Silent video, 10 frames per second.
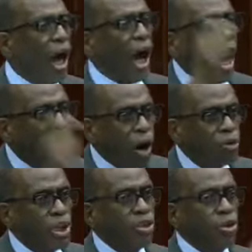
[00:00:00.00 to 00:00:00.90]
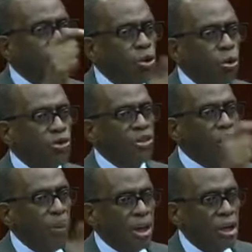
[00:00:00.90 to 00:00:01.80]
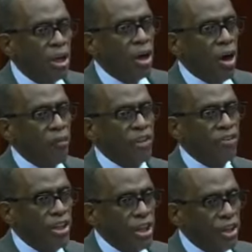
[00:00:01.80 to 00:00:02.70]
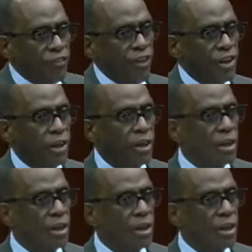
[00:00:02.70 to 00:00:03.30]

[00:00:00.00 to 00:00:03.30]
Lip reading: how did you use the money of the sinking fund?